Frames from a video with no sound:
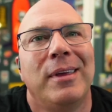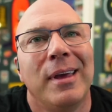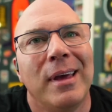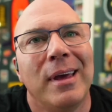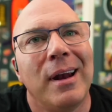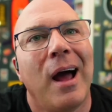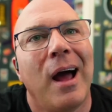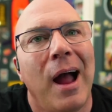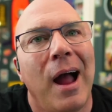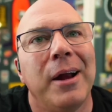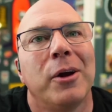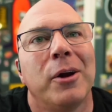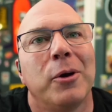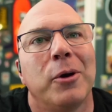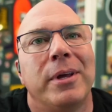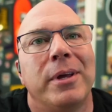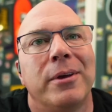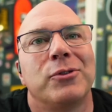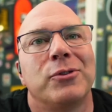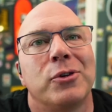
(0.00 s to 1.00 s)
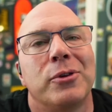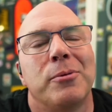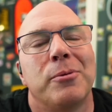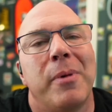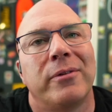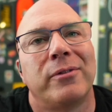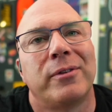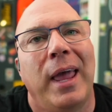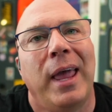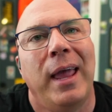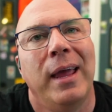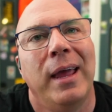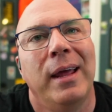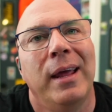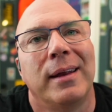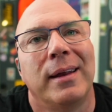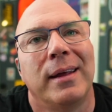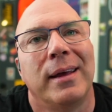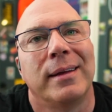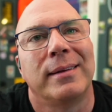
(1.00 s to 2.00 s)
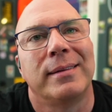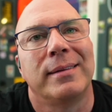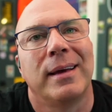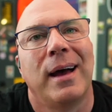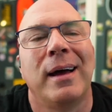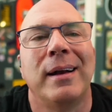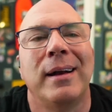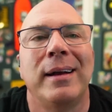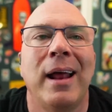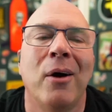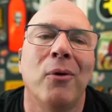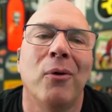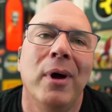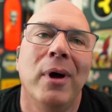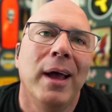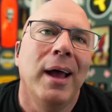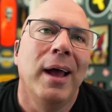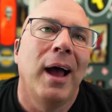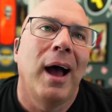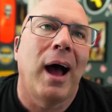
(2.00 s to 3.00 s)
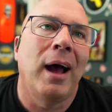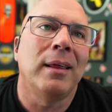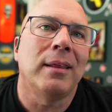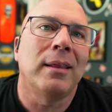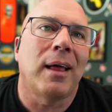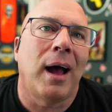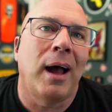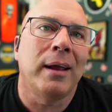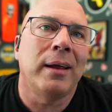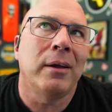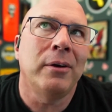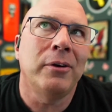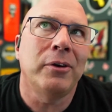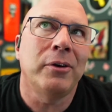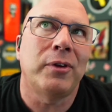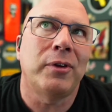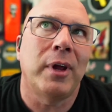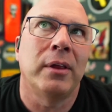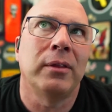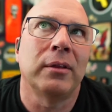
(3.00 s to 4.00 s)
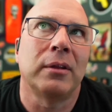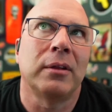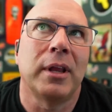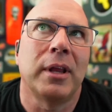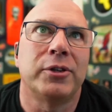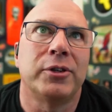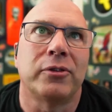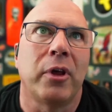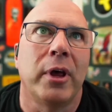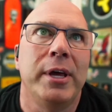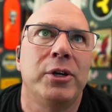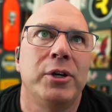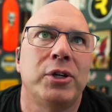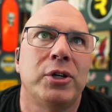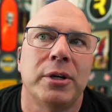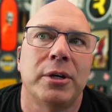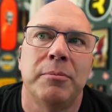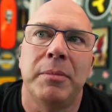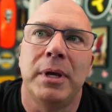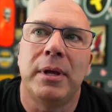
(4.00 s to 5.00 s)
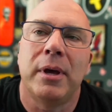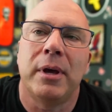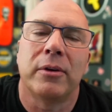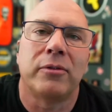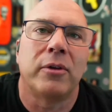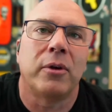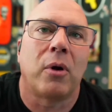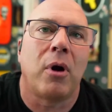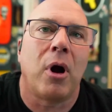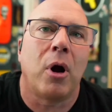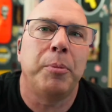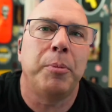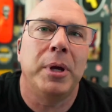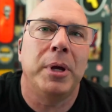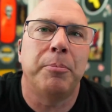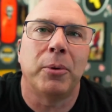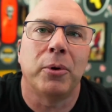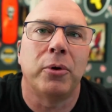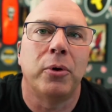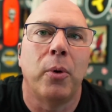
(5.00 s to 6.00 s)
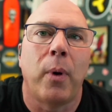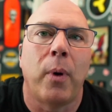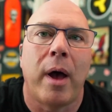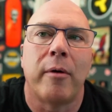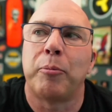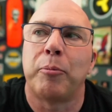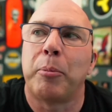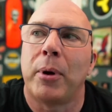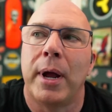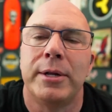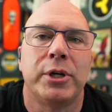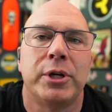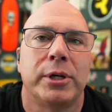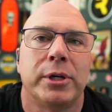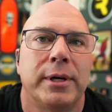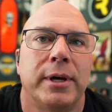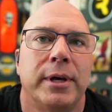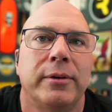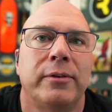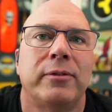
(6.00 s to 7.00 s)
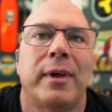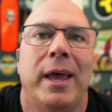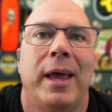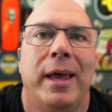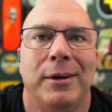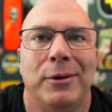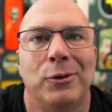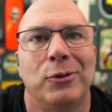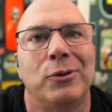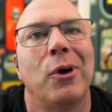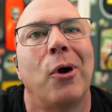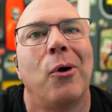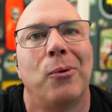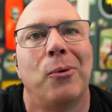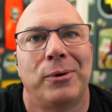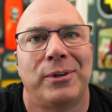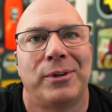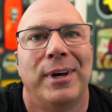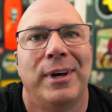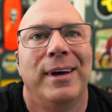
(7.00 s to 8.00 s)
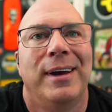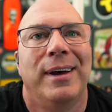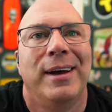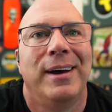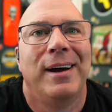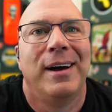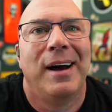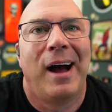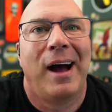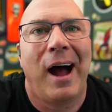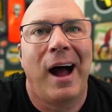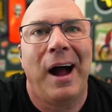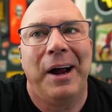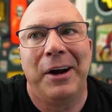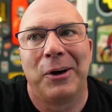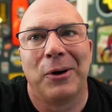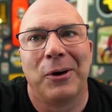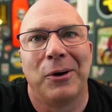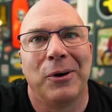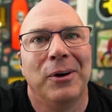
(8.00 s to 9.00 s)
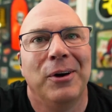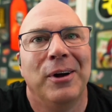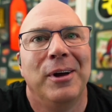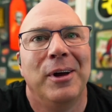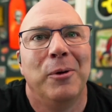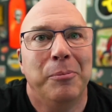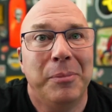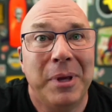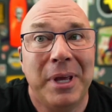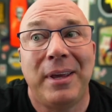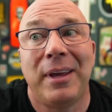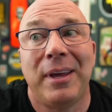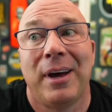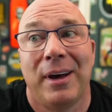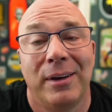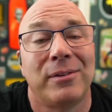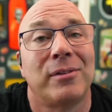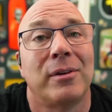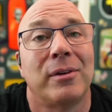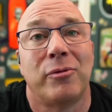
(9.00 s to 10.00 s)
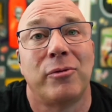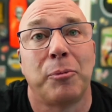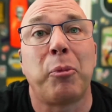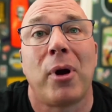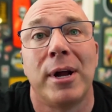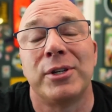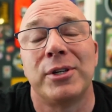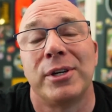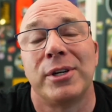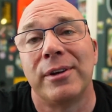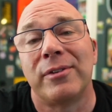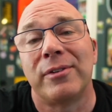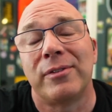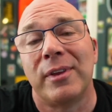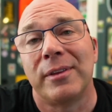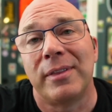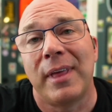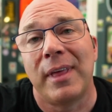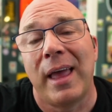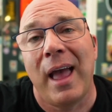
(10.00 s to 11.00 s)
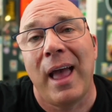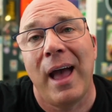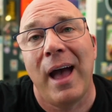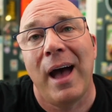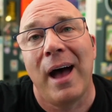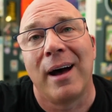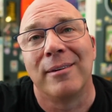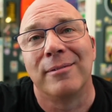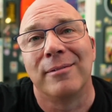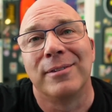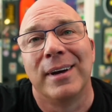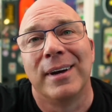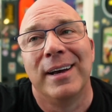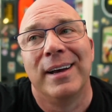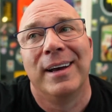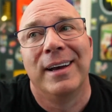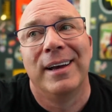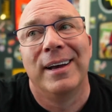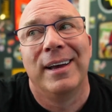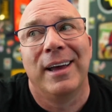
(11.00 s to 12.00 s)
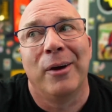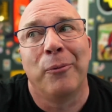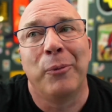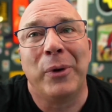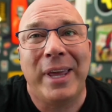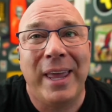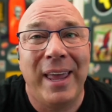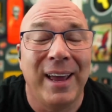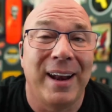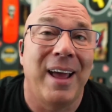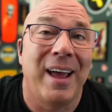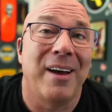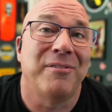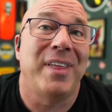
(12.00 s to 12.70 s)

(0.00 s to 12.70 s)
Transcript: get hired because you're the best candidate. Now, I understand the legislation because there are people who have prejudice and don't hire because of a prejudice that they have. And we can't